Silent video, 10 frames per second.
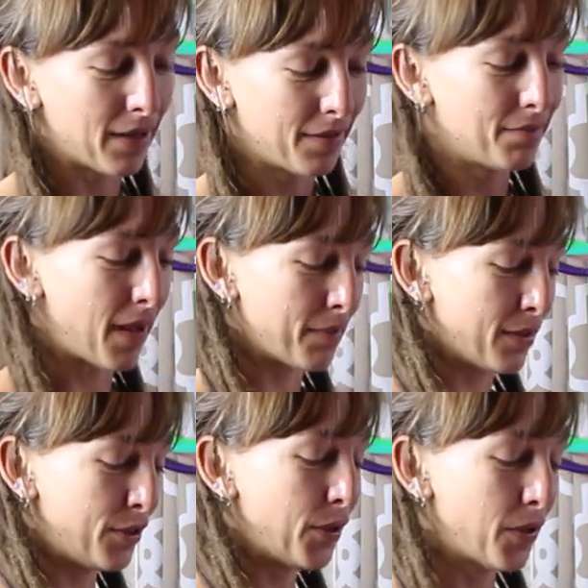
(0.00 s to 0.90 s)
a, I'm a
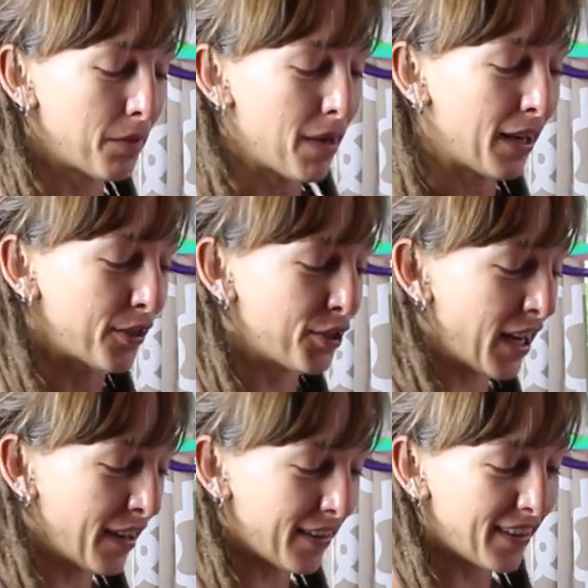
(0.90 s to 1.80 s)
doer, maker,
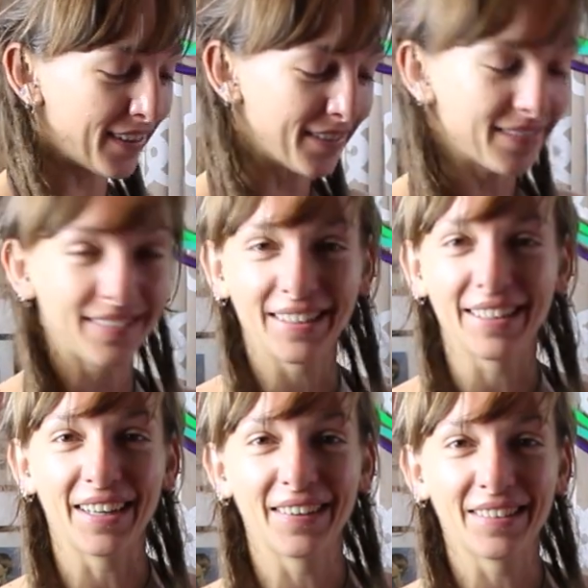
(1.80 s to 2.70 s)
shaker. You
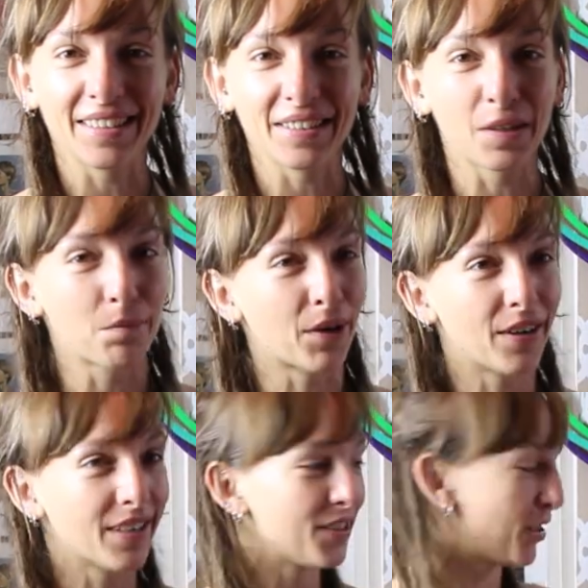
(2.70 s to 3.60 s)
know, this little bird is